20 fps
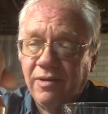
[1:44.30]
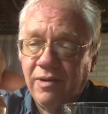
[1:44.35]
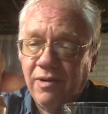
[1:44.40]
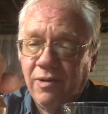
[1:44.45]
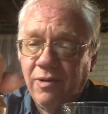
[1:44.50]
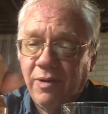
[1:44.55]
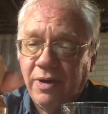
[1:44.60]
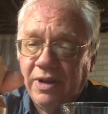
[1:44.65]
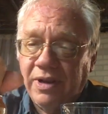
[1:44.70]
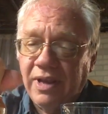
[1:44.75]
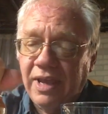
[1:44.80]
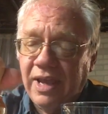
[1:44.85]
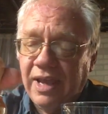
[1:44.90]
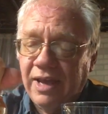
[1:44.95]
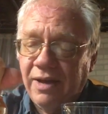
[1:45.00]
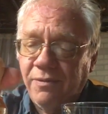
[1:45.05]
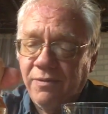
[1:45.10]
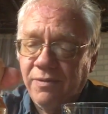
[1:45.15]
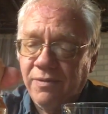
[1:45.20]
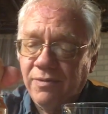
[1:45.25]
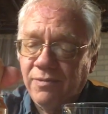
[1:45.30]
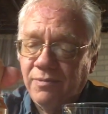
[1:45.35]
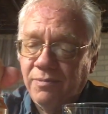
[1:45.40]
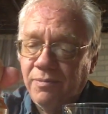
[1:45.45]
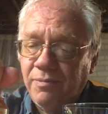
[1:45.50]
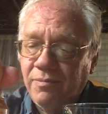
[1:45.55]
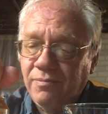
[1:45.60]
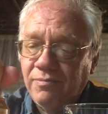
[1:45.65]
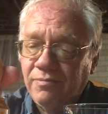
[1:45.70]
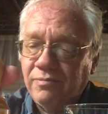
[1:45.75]
going to have
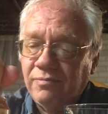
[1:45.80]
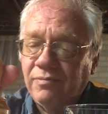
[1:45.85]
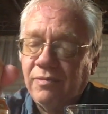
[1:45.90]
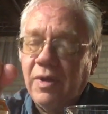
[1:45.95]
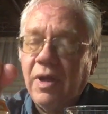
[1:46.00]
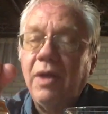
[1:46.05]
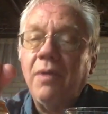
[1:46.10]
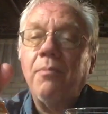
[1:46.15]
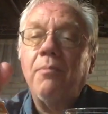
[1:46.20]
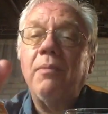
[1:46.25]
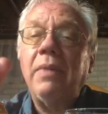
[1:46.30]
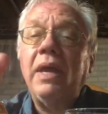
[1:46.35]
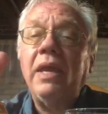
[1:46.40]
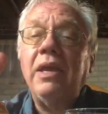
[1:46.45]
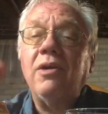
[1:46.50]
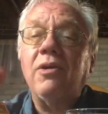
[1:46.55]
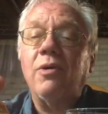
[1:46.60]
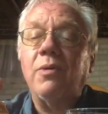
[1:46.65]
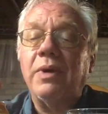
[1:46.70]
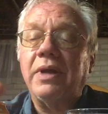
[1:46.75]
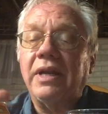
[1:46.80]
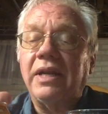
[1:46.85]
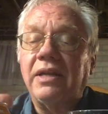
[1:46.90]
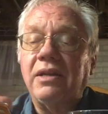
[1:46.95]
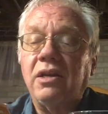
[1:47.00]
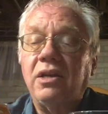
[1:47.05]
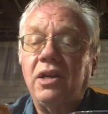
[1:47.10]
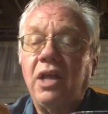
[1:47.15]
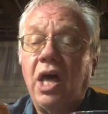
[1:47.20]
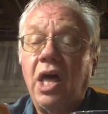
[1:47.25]
mango in it,
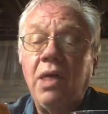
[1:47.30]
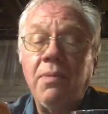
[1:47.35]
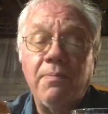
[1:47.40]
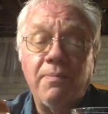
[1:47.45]
duh.